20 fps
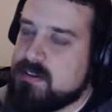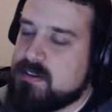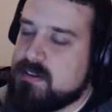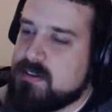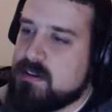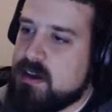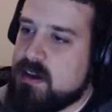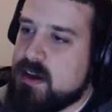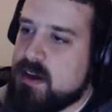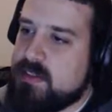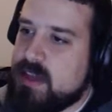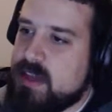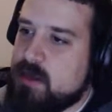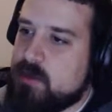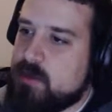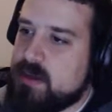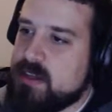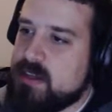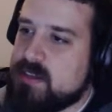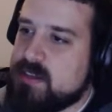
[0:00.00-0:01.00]
Uh, that
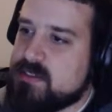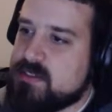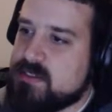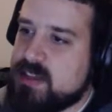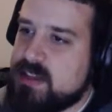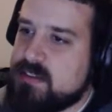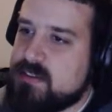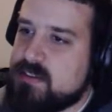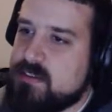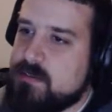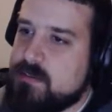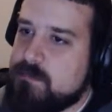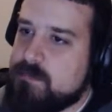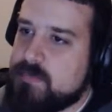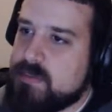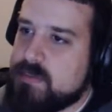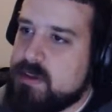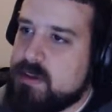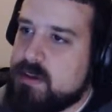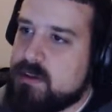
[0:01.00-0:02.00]
one is lit.
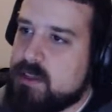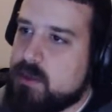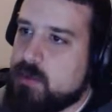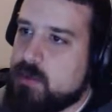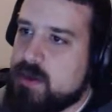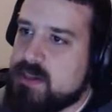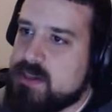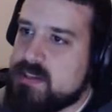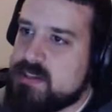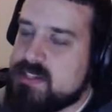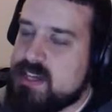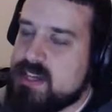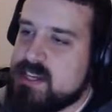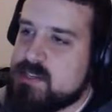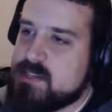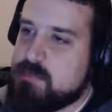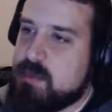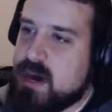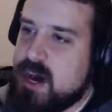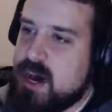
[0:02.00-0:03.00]
Another one says
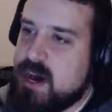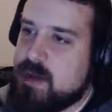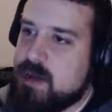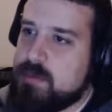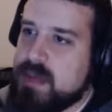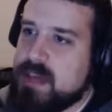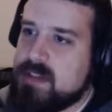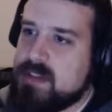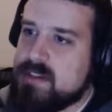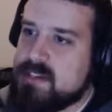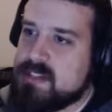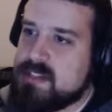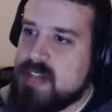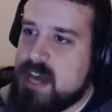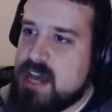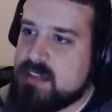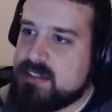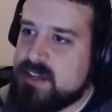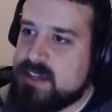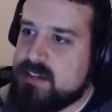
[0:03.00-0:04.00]
Bob and is
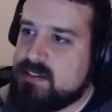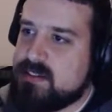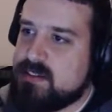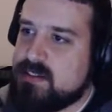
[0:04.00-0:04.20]
not lit.